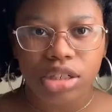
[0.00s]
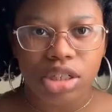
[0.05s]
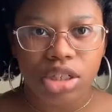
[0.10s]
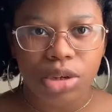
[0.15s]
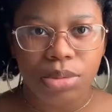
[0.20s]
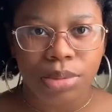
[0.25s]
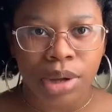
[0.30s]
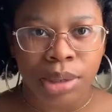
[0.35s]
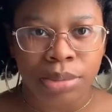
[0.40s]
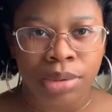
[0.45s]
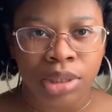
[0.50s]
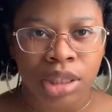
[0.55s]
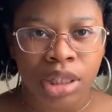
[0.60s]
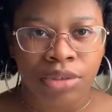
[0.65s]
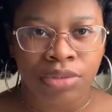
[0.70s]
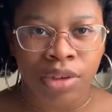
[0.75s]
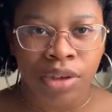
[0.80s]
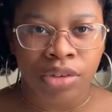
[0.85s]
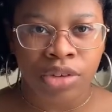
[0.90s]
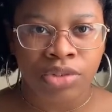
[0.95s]
do bi-monthly
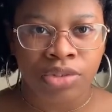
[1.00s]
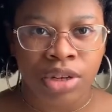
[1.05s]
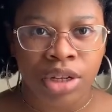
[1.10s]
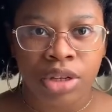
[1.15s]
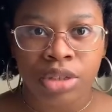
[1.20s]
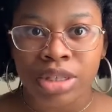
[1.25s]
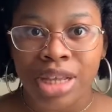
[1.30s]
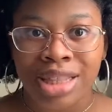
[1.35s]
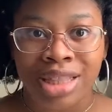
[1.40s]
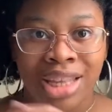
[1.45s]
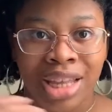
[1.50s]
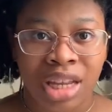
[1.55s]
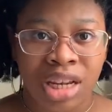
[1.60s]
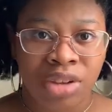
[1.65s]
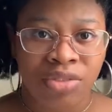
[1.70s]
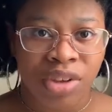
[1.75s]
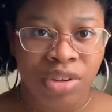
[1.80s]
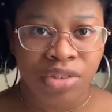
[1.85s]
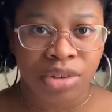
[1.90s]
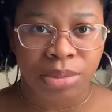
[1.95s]
favorites videos at the end of
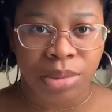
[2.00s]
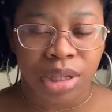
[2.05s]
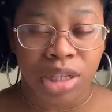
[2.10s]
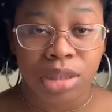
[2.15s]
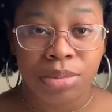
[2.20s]
every month,